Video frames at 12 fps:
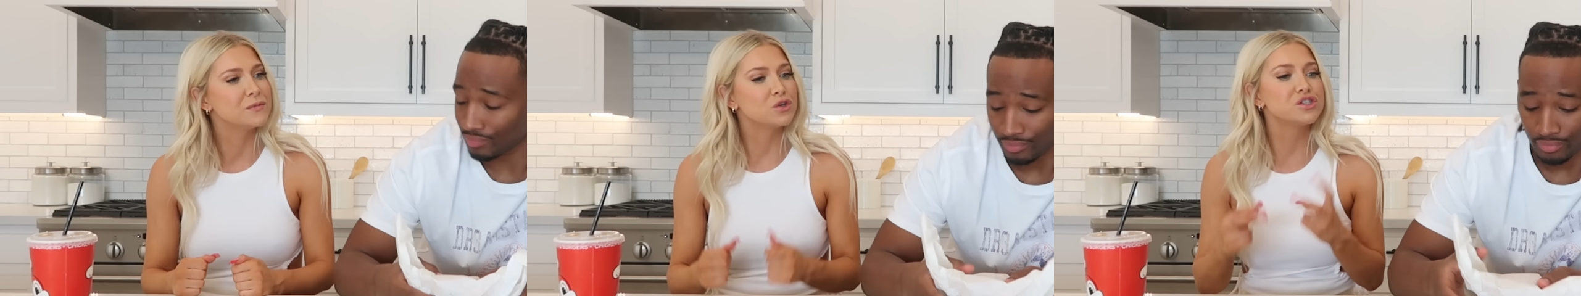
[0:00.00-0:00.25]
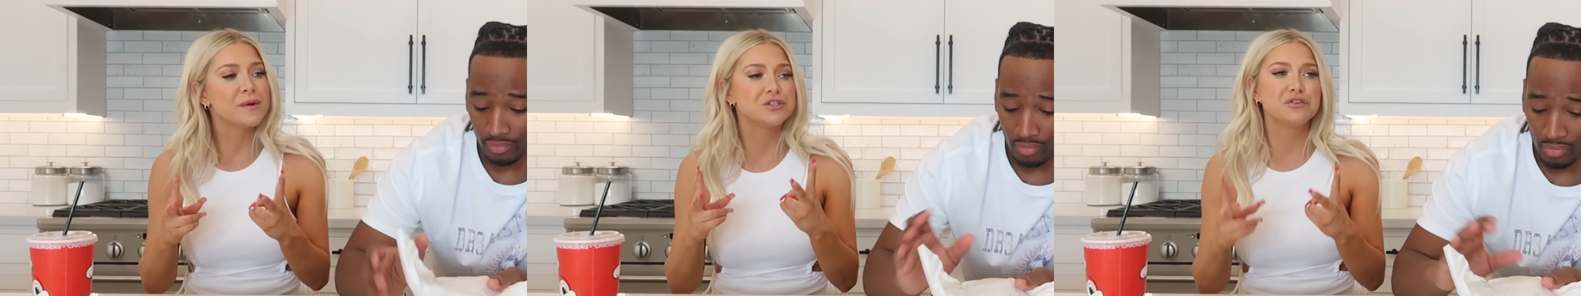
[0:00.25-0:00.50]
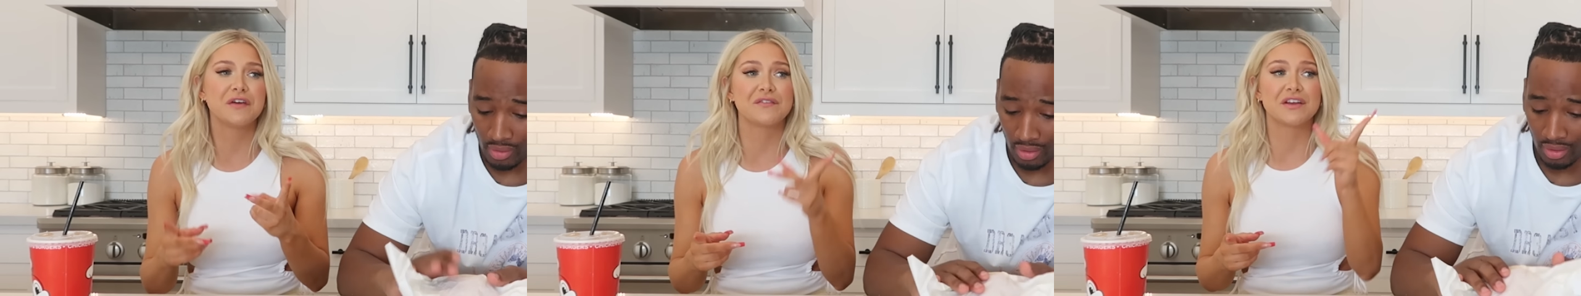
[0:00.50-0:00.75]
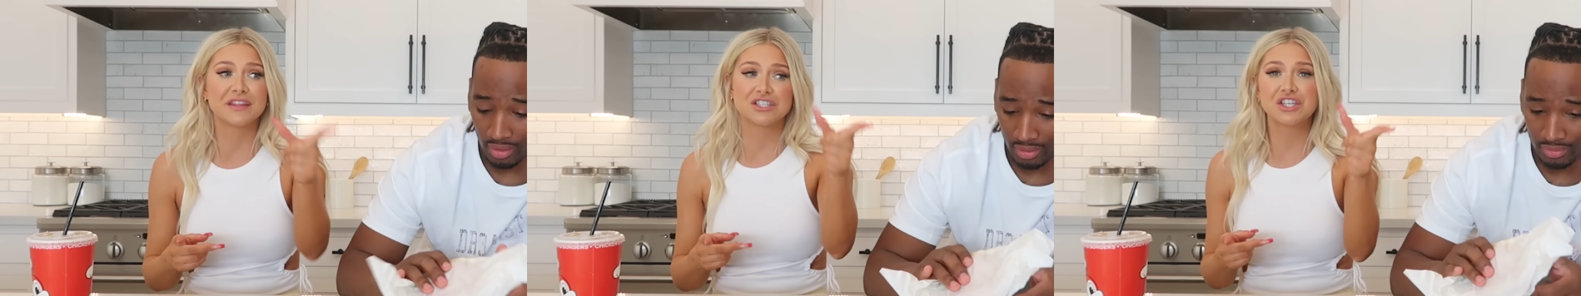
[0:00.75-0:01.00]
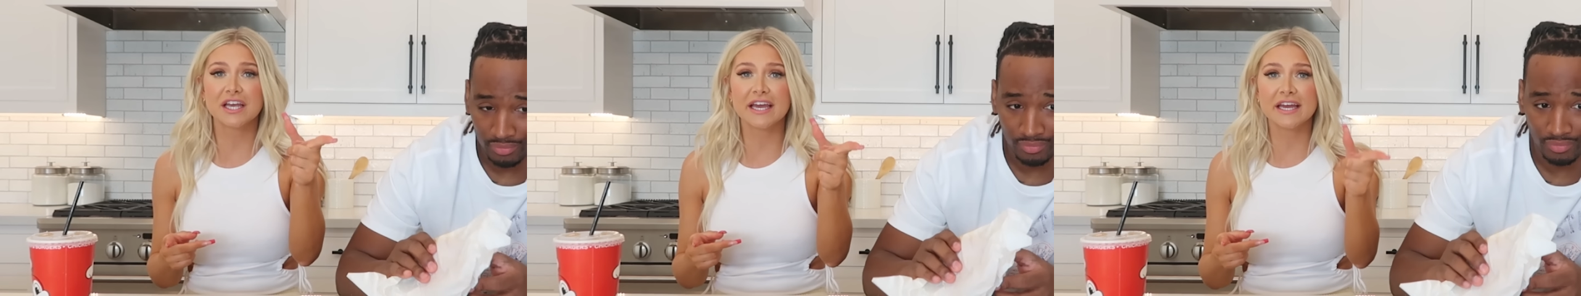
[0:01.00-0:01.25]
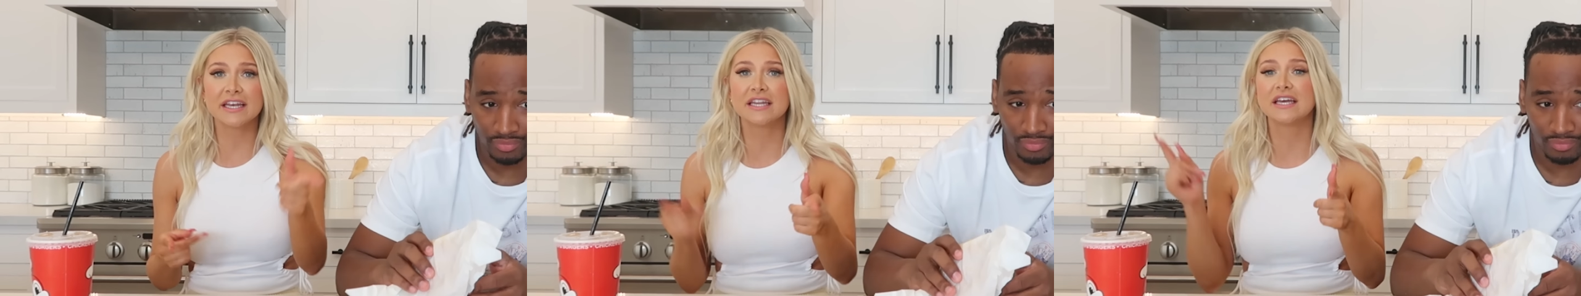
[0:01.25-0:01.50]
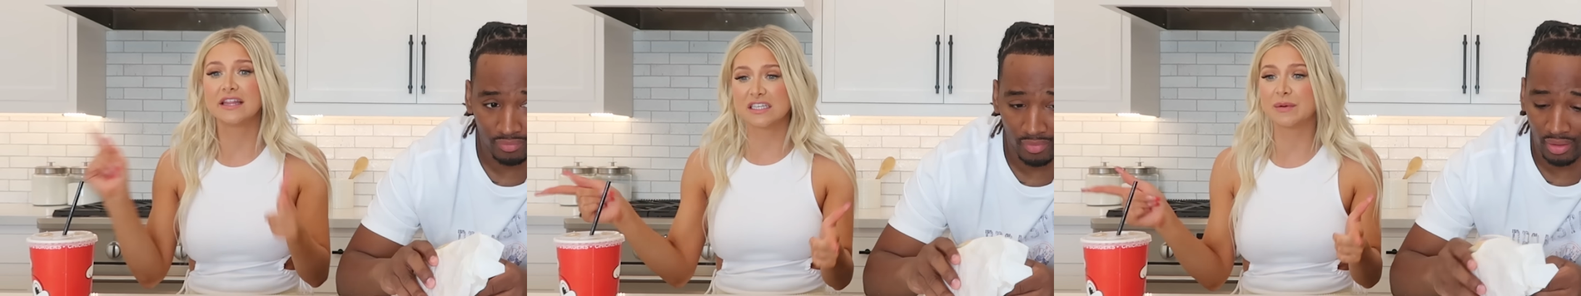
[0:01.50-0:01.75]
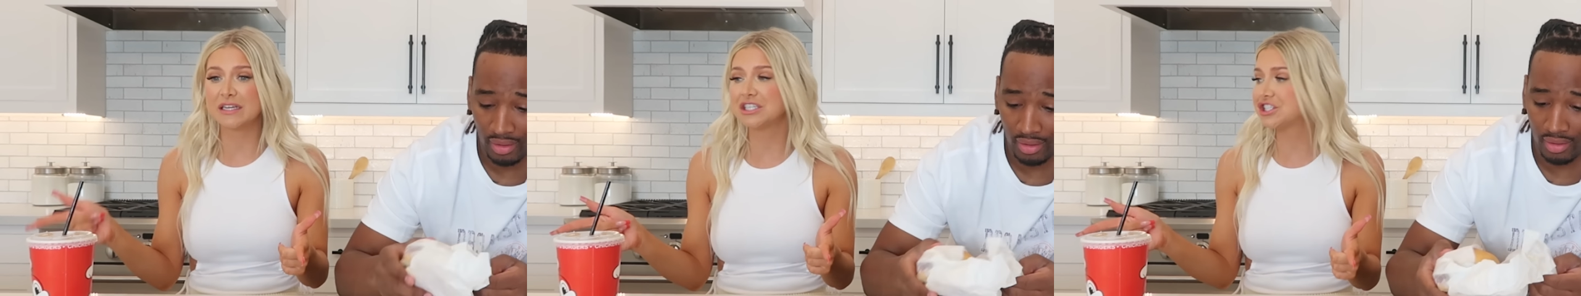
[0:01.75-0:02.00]
Speaker 1: Those are my two favorite. The chicken and the
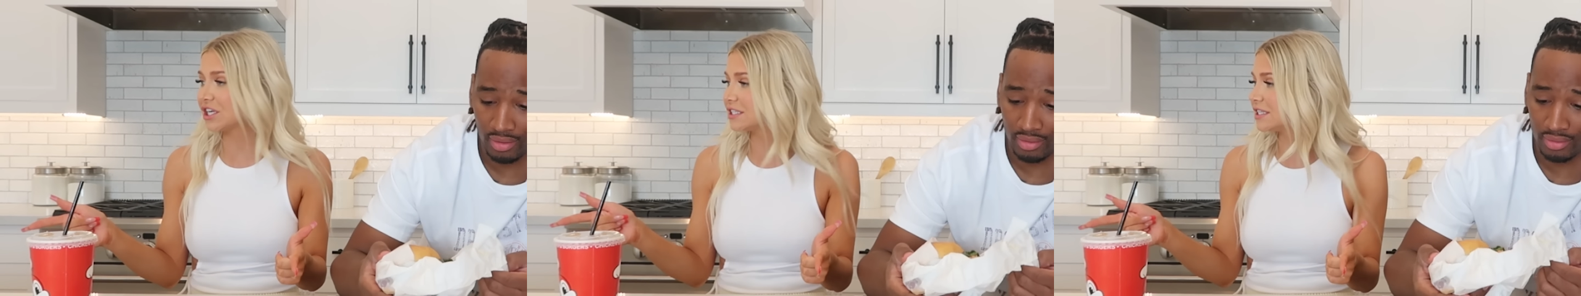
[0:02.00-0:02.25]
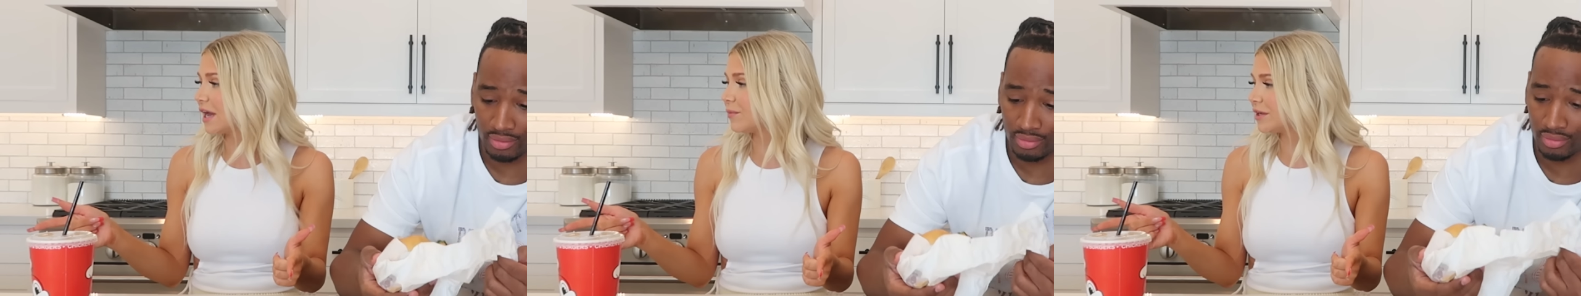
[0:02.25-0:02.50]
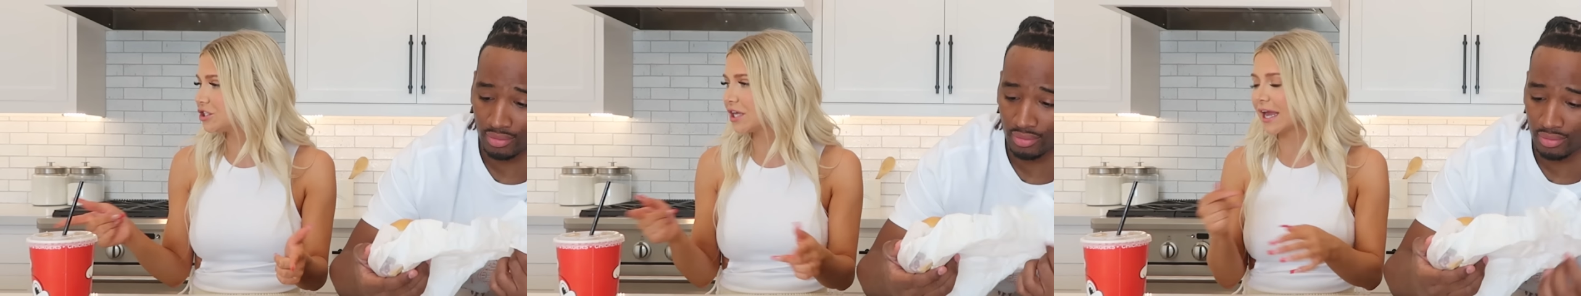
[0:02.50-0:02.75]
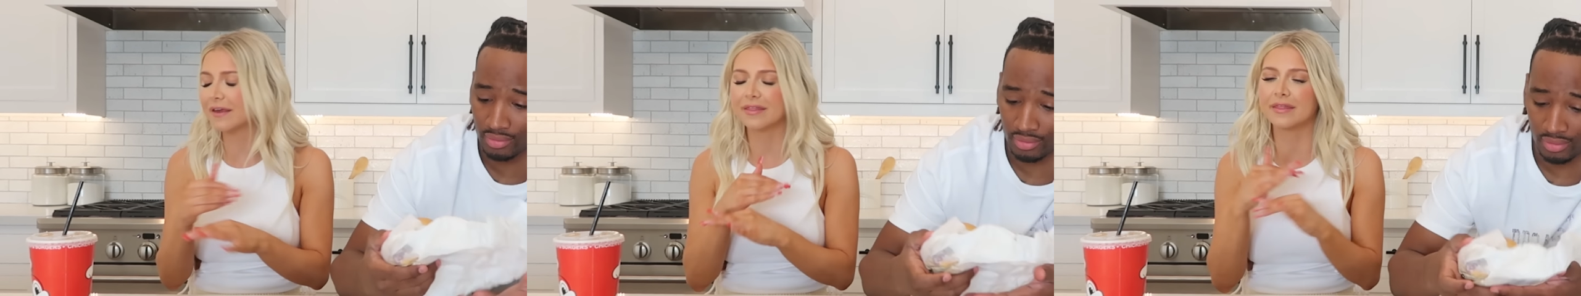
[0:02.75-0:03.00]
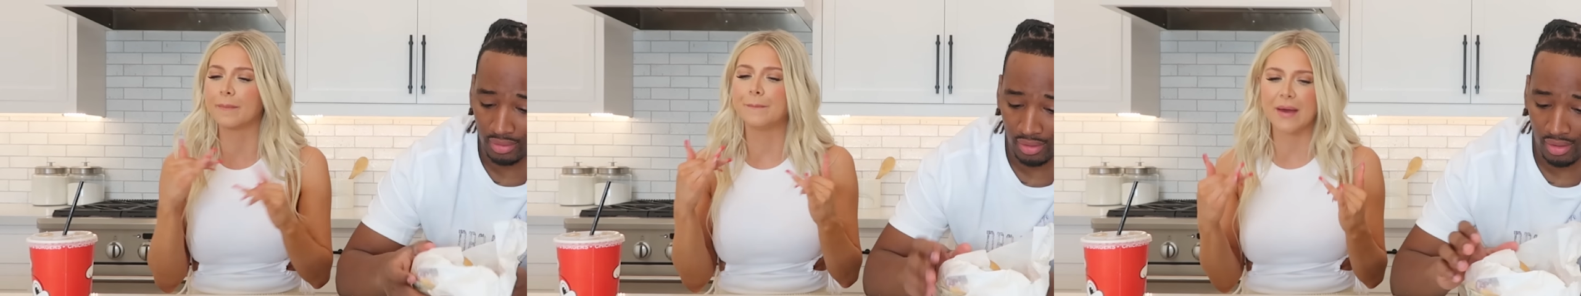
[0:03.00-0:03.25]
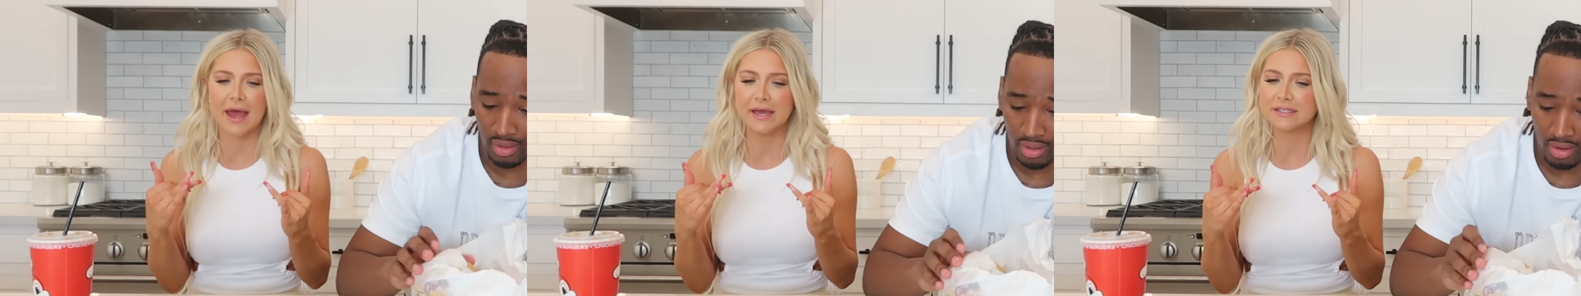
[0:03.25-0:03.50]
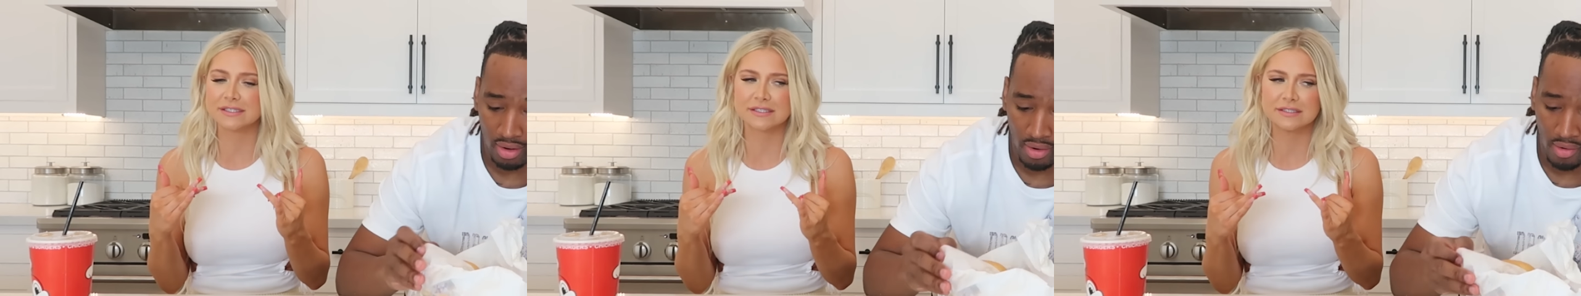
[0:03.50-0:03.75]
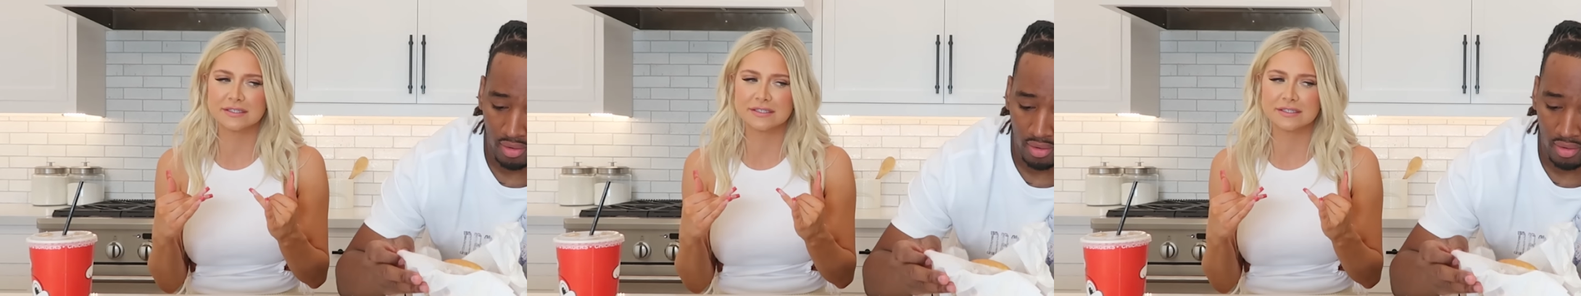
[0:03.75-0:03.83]
spicy chicken sandwich, like the best.